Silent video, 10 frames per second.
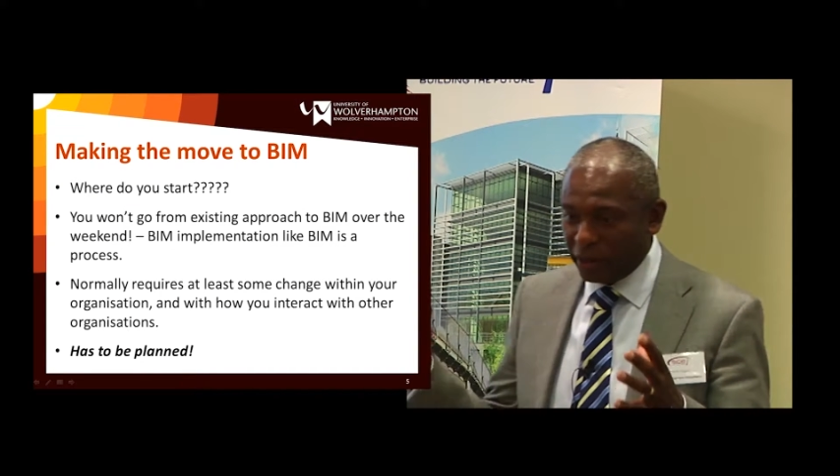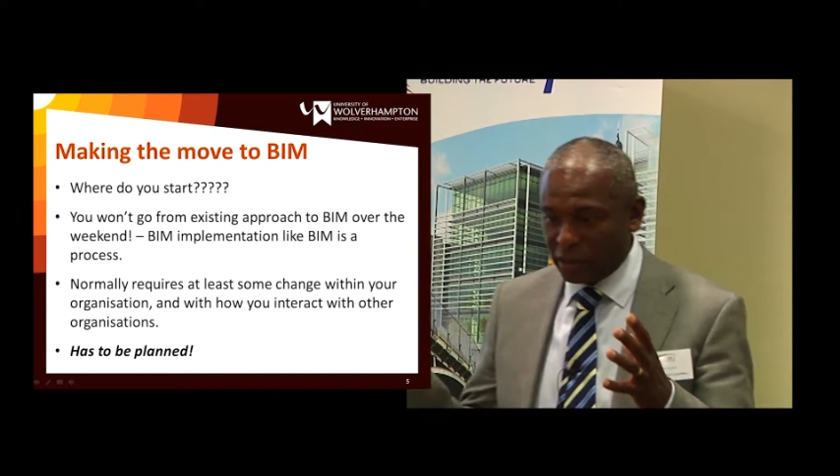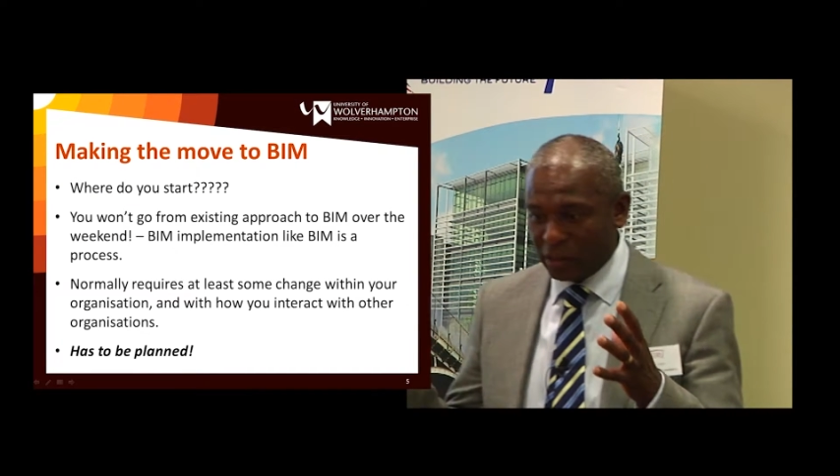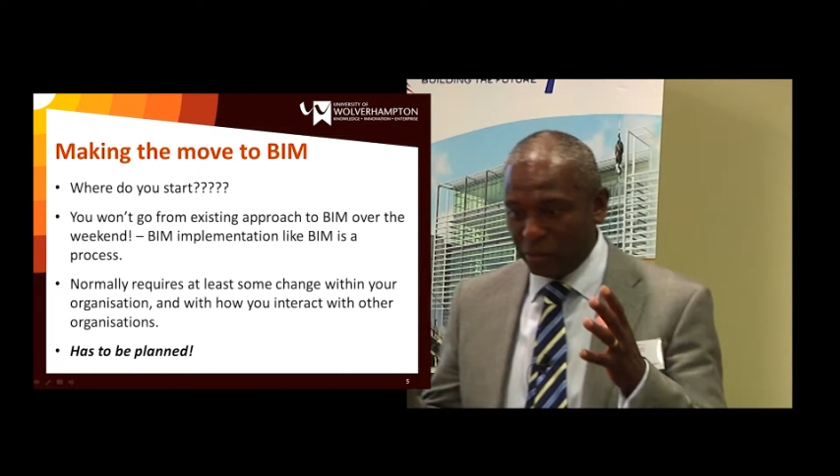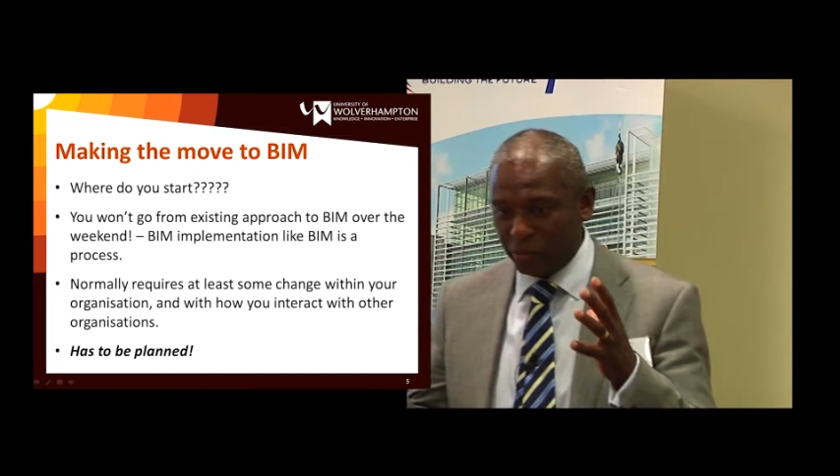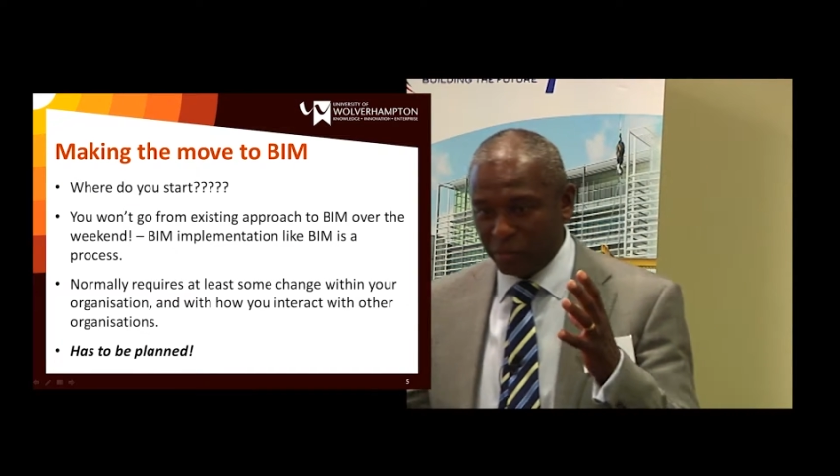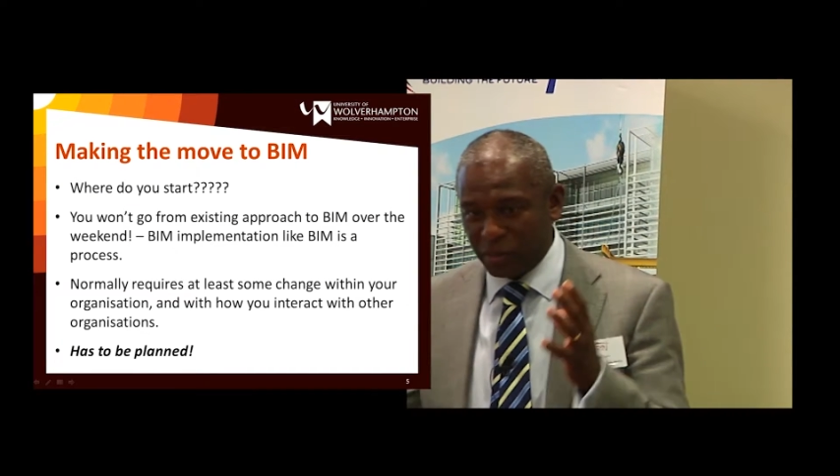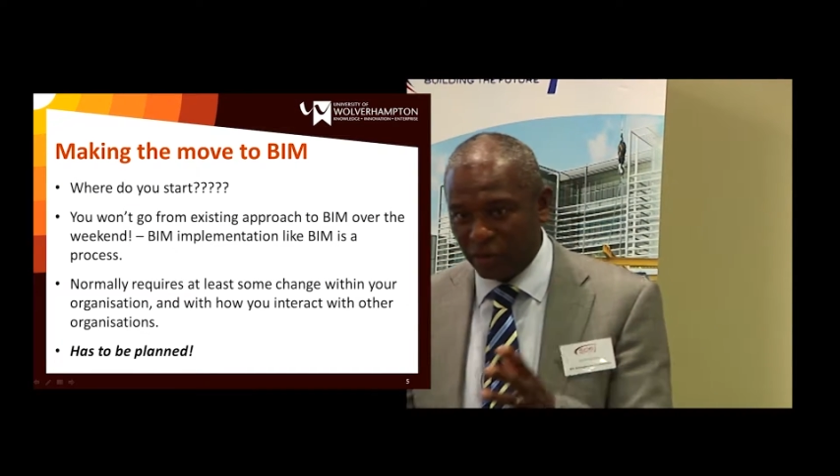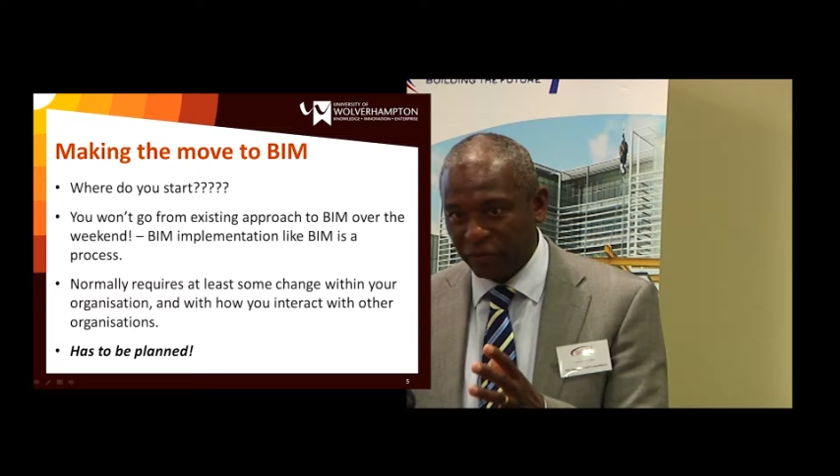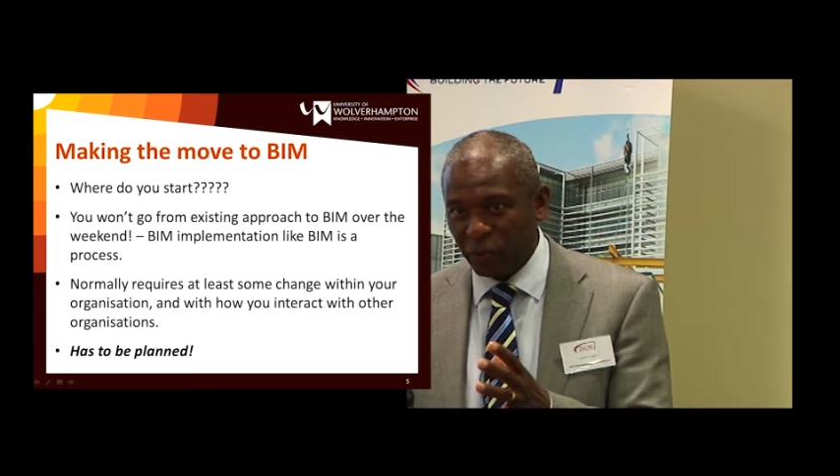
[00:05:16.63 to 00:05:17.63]
some
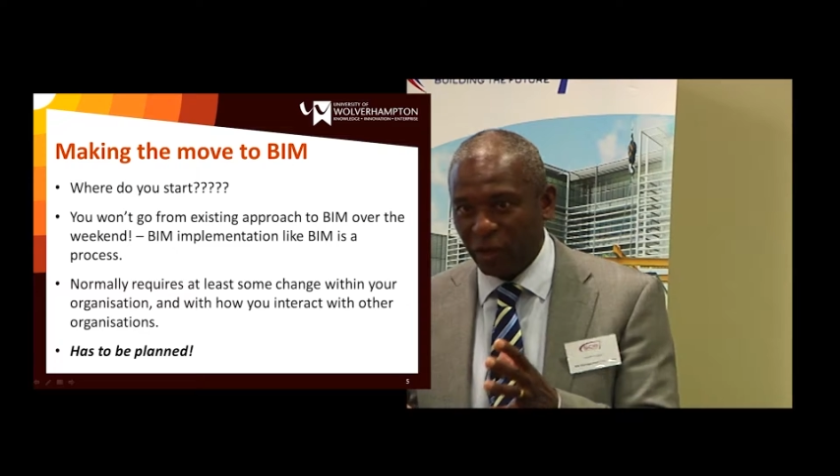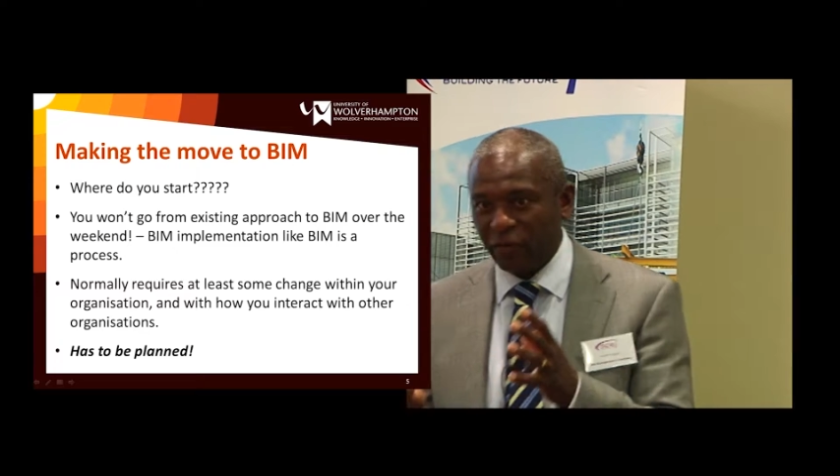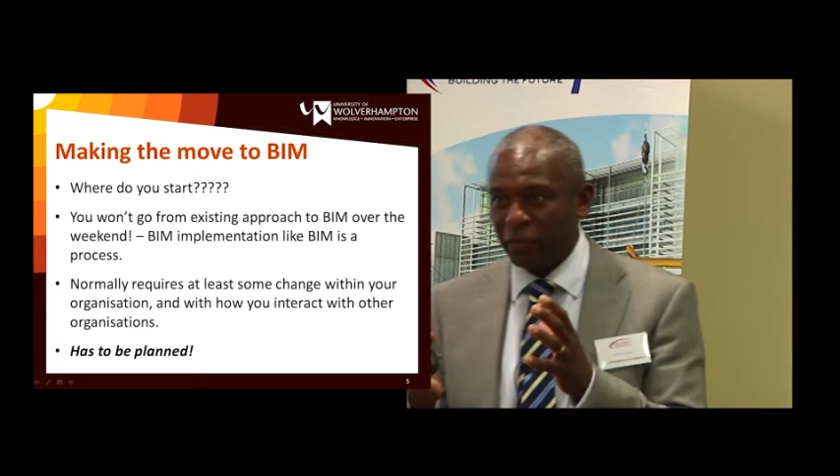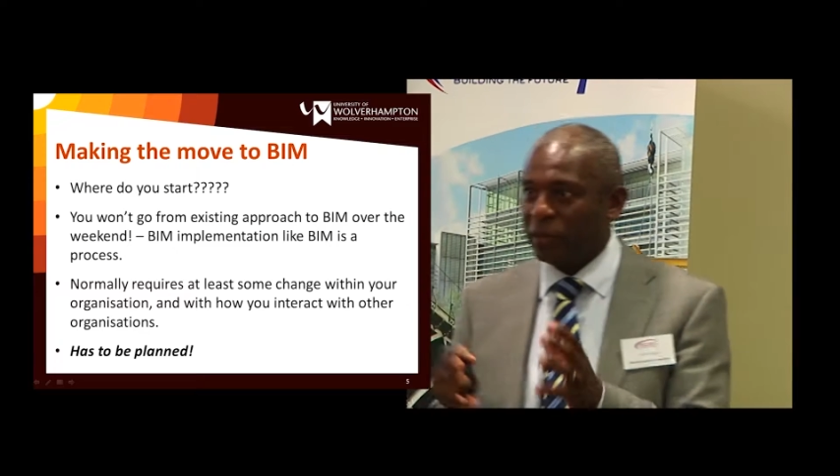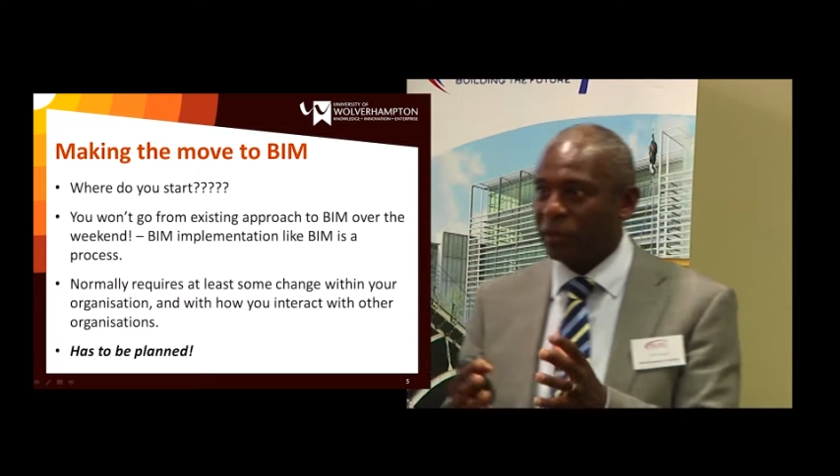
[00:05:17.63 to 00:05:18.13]
software for